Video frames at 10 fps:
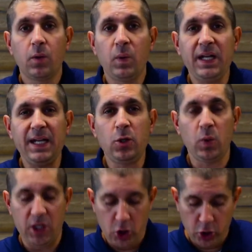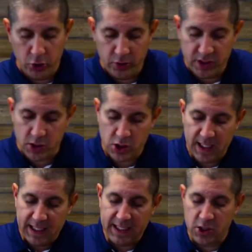We need to encourage
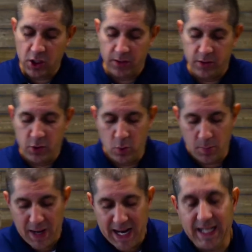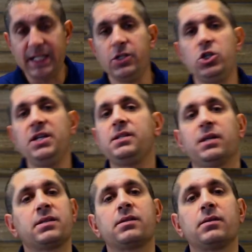each other to abide in
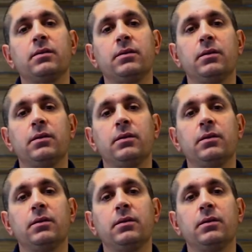Jesus.